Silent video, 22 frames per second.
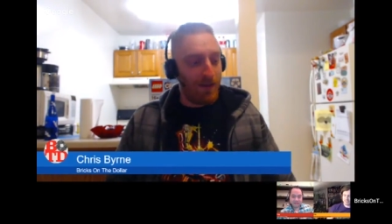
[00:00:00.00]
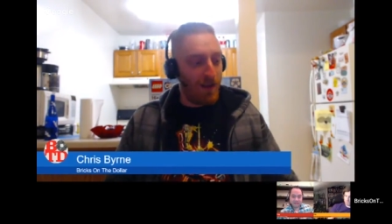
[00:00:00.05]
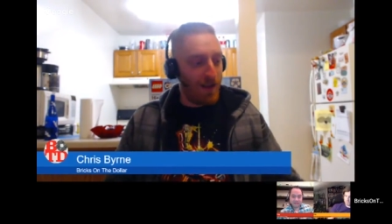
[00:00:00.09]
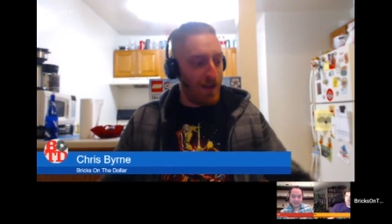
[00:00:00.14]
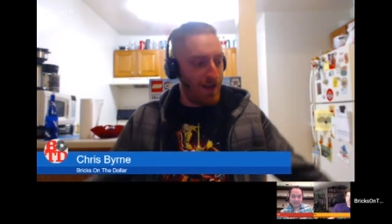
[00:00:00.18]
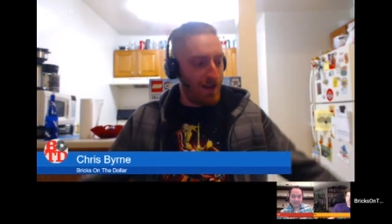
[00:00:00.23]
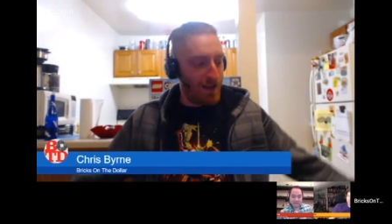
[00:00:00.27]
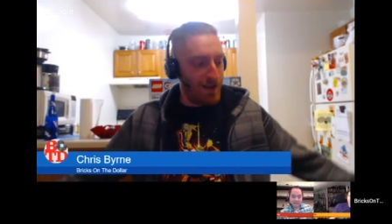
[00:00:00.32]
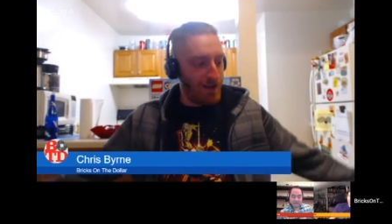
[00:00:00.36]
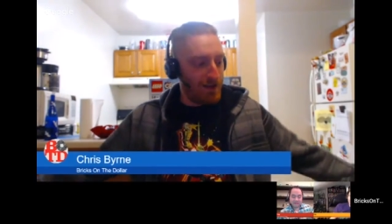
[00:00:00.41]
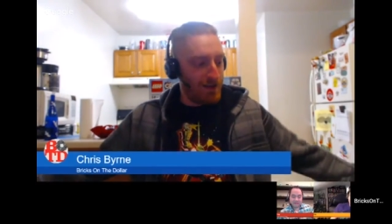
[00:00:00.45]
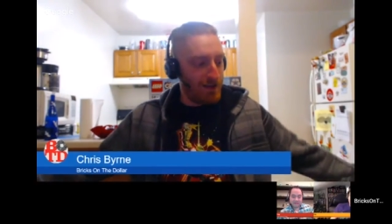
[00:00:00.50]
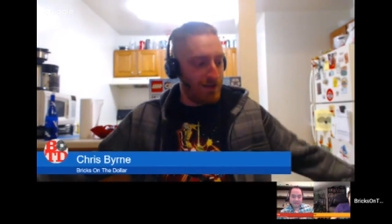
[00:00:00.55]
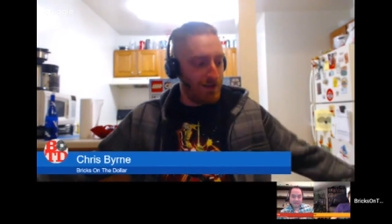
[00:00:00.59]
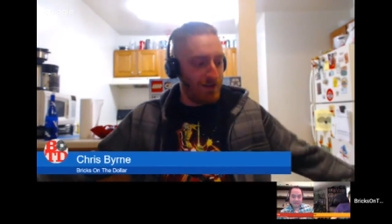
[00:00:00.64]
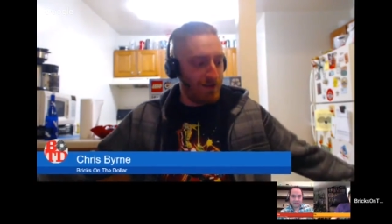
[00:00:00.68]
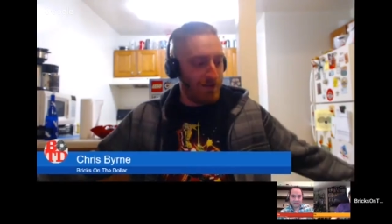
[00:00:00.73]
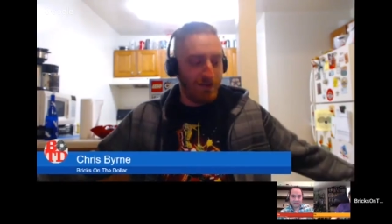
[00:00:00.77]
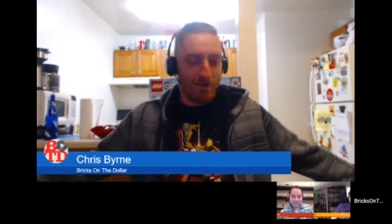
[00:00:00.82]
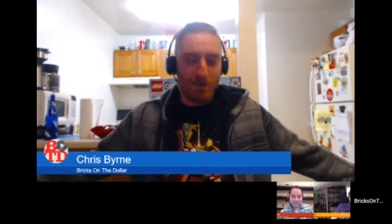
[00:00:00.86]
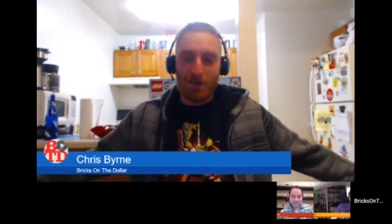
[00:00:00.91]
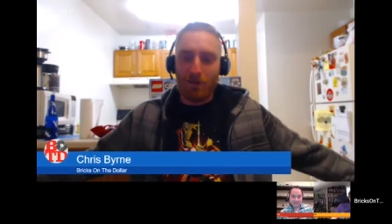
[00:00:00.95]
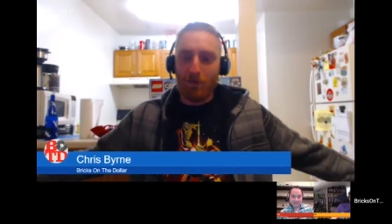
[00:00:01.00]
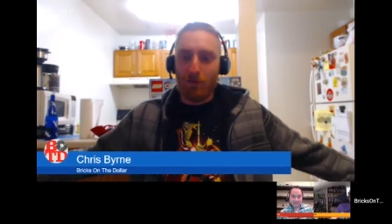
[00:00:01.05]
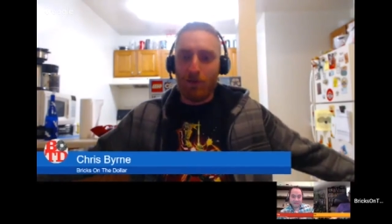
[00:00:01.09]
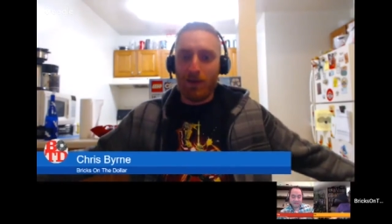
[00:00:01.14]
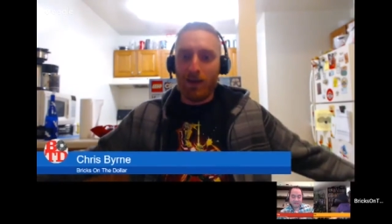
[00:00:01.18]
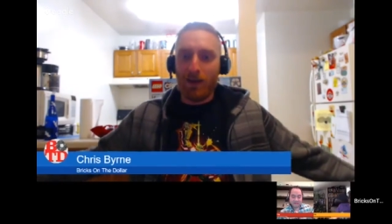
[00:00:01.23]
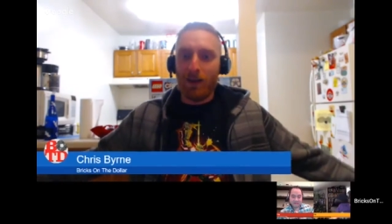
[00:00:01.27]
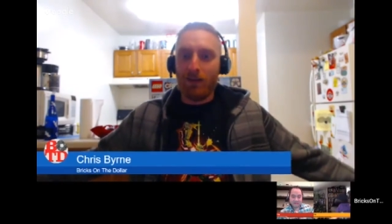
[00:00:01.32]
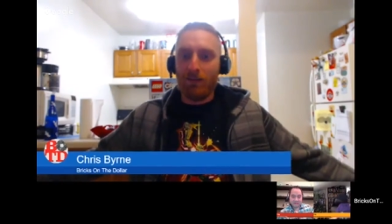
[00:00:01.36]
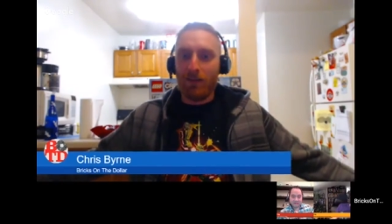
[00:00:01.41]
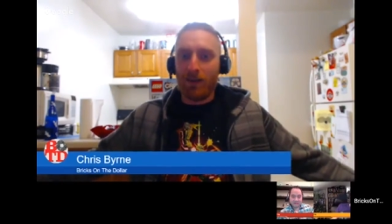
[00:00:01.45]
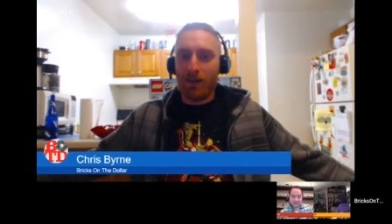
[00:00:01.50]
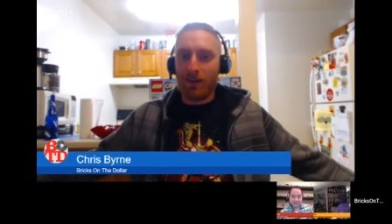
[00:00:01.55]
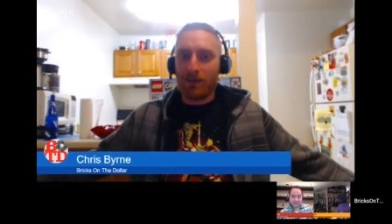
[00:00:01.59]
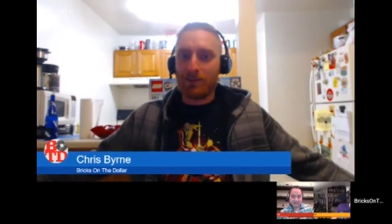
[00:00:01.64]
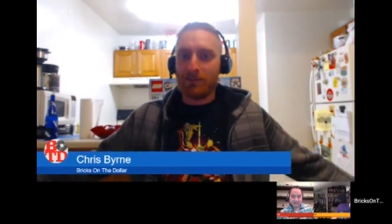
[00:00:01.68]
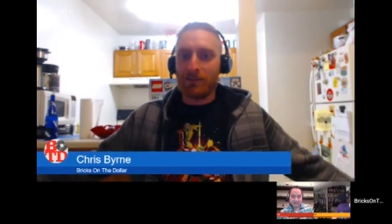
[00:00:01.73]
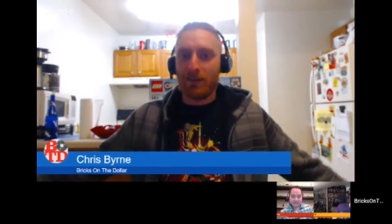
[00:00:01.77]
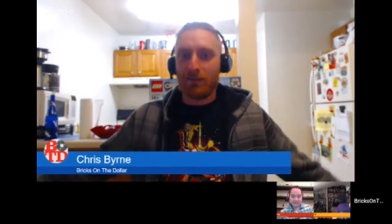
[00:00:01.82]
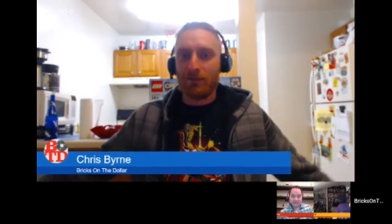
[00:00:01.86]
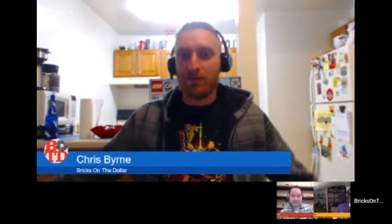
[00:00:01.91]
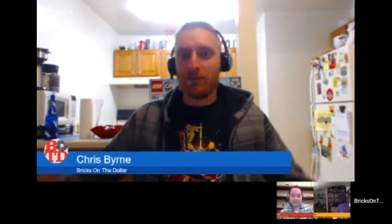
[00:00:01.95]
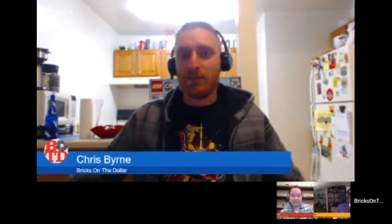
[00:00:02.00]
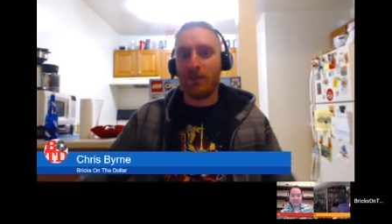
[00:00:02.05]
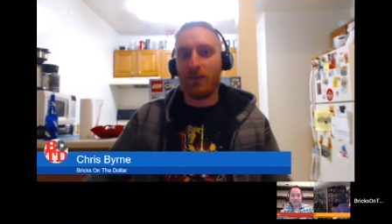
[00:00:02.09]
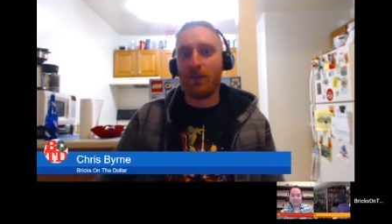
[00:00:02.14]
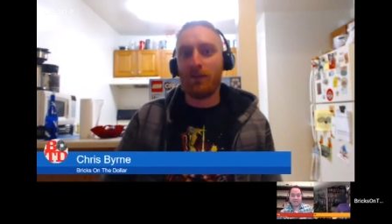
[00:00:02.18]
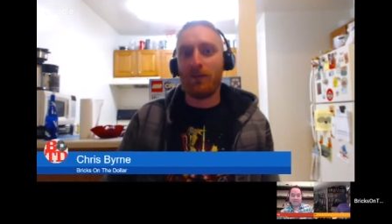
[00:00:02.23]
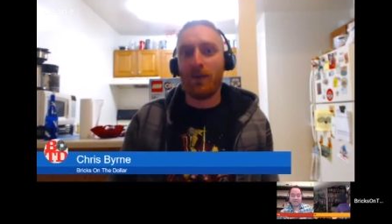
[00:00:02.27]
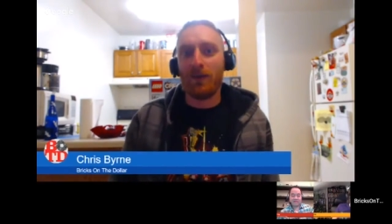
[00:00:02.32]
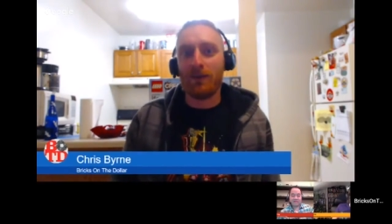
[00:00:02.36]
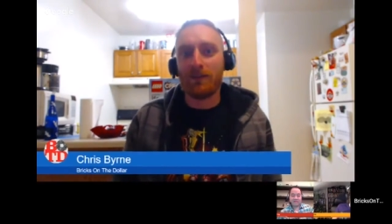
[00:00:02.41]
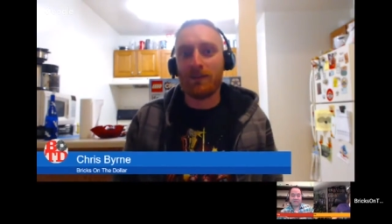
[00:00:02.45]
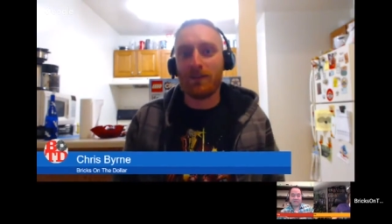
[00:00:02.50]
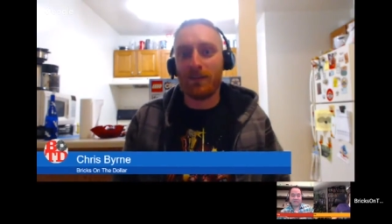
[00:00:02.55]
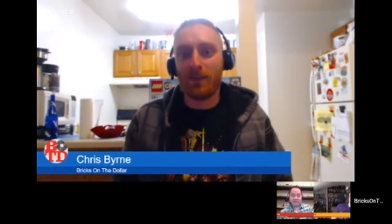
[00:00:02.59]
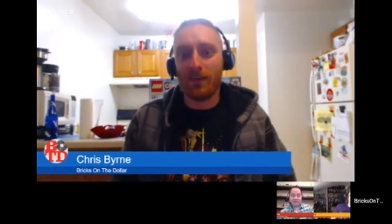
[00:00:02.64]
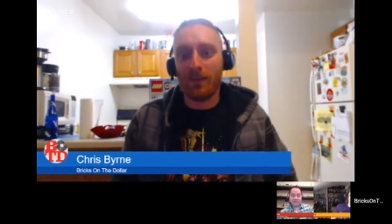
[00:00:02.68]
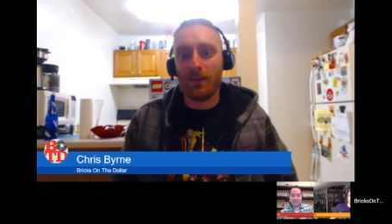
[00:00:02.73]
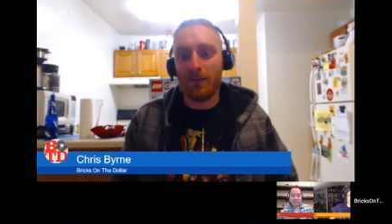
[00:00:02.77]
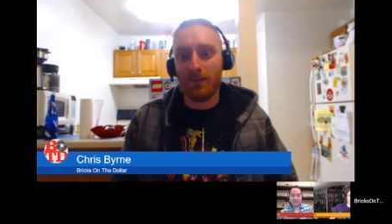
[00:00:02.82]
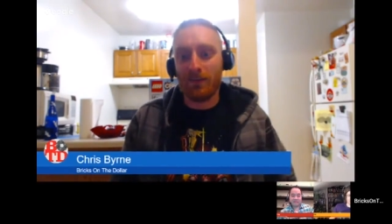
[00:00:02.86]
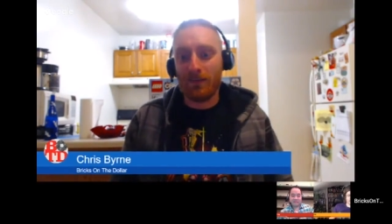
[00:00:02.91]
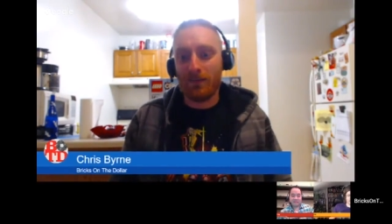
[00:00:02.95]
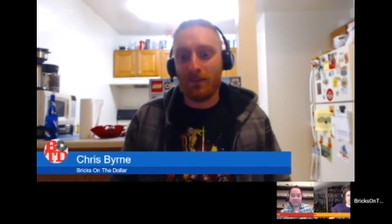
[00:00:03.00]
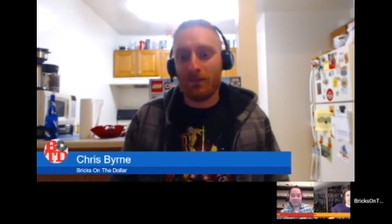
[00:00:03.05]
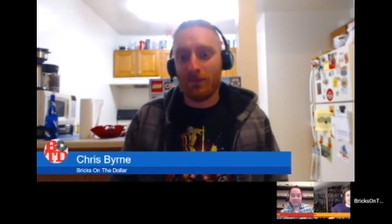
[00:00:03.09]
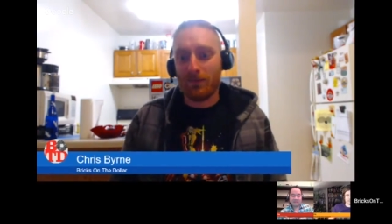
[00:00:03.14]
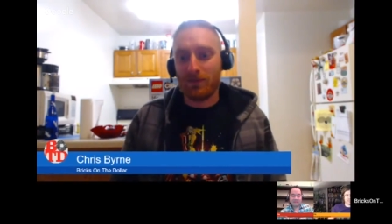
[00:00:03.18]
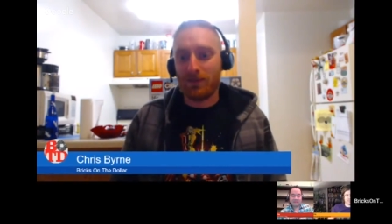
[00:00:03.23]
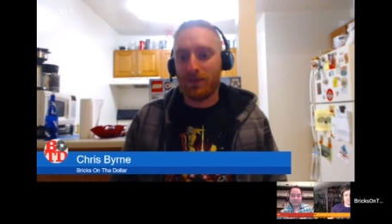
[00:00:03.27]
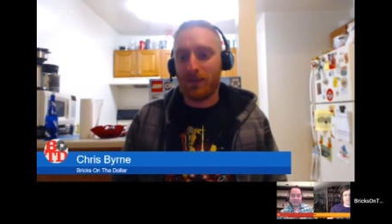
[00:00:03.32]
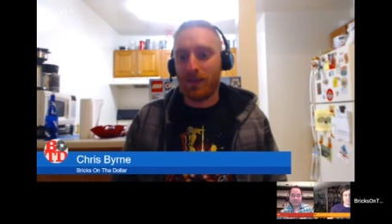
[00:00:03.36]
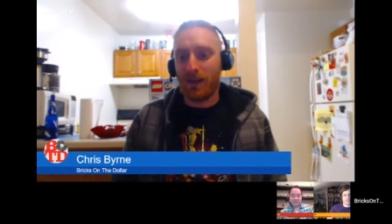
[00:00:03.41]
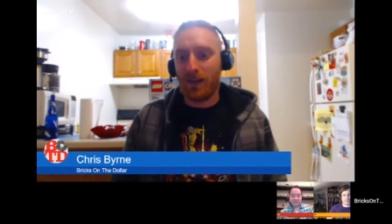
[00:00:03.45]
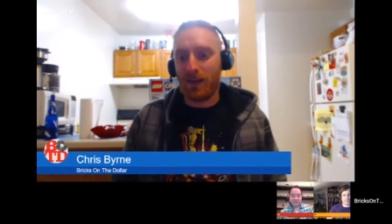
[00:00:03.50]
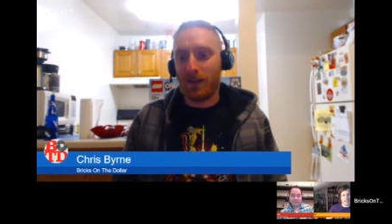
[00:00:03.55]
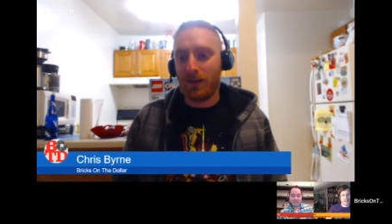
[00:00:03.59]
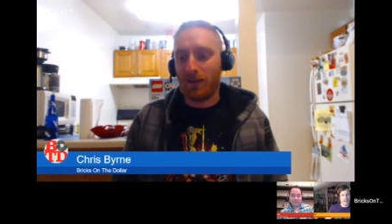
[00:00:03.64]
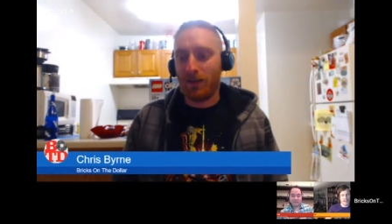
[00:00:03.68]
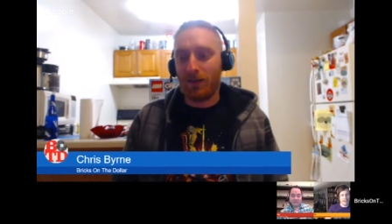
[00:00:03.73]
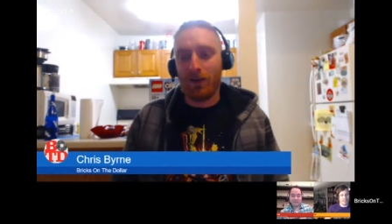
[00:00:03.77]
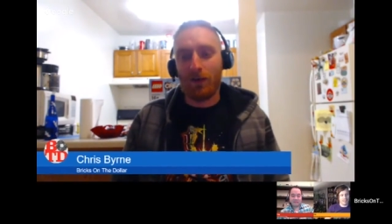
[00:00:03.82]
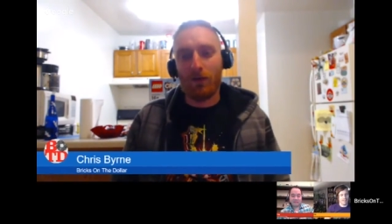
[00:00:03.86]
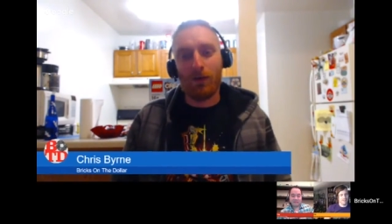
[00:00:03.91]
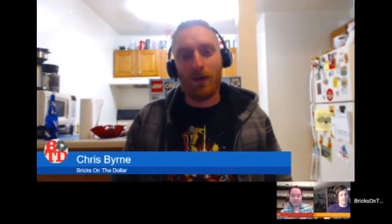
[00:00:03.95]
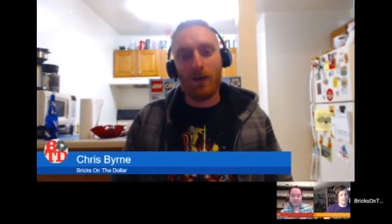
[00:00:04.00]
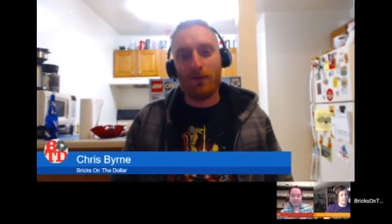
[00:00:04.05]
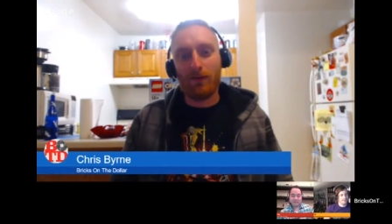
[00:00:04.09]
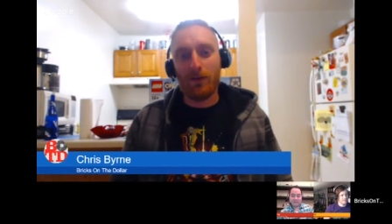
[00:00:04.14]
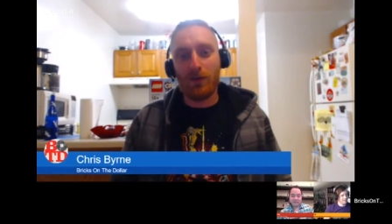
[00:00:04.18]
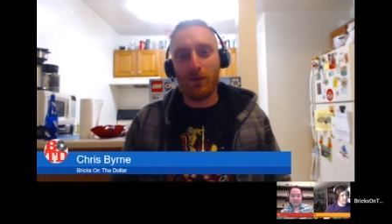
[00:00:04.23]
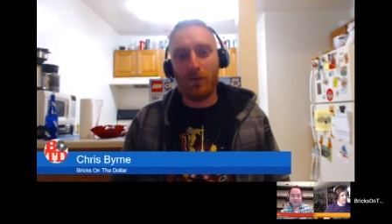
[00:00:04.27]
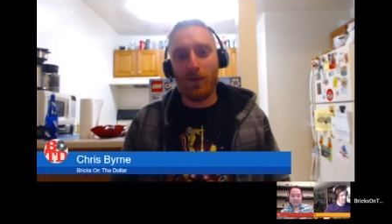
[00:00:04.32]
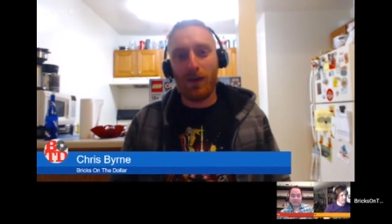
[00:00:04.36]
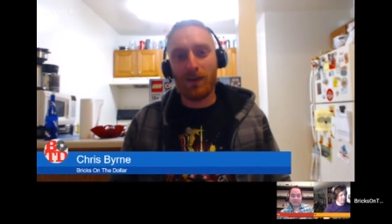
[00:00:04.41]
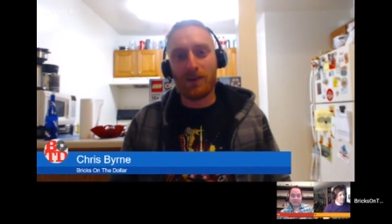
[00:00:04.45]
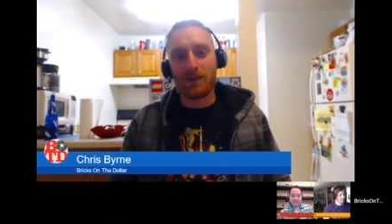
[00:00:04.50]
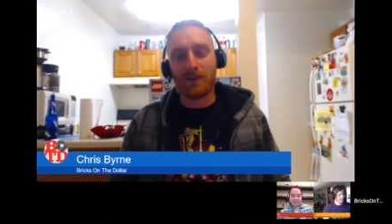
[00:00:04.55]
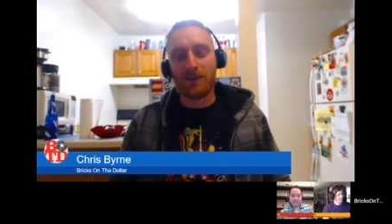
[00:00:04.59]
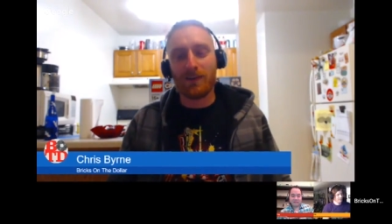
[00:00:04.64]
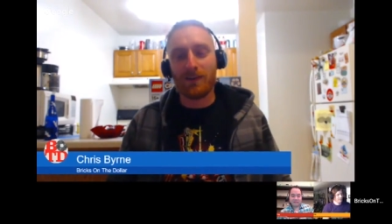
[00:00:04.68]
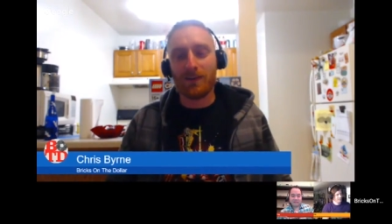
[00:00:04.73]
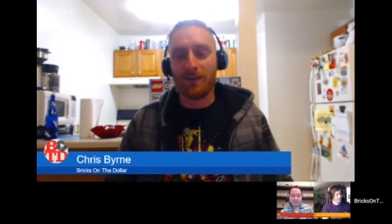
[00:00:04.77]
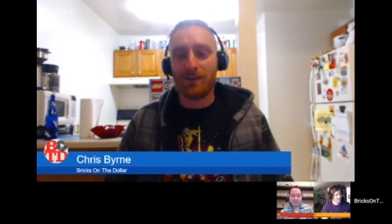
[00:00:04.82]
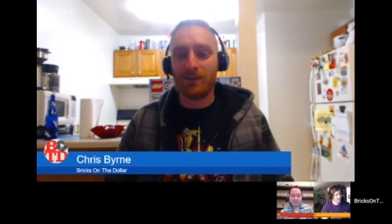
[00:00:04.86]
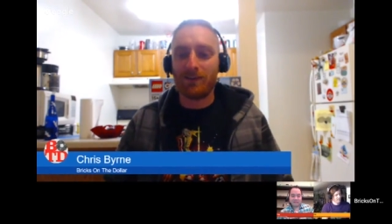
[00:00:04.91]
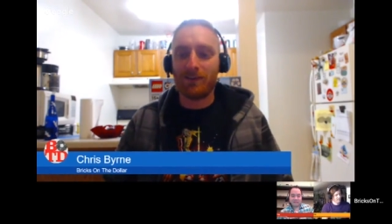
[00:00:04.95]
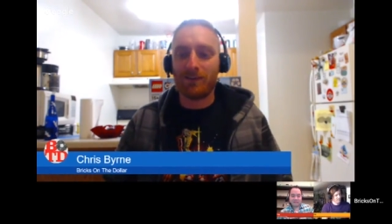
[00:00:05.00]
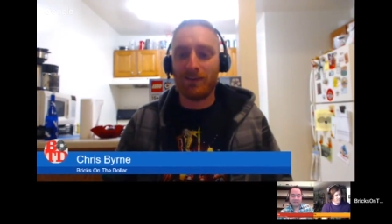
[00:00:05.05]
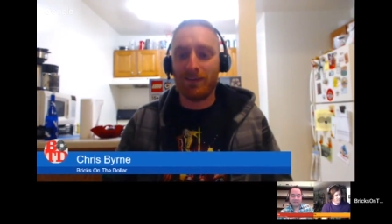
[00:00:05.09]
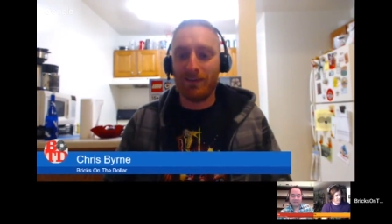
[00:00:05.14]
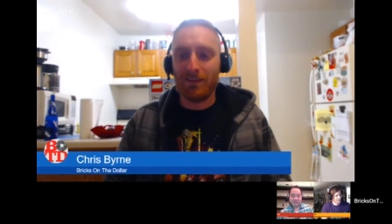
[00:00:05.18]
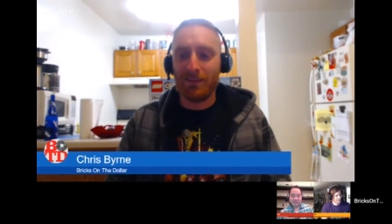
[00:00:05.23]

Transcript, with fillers: And we got a lot of stuff to talk about tonight, today, yeah. whenever you're watching this.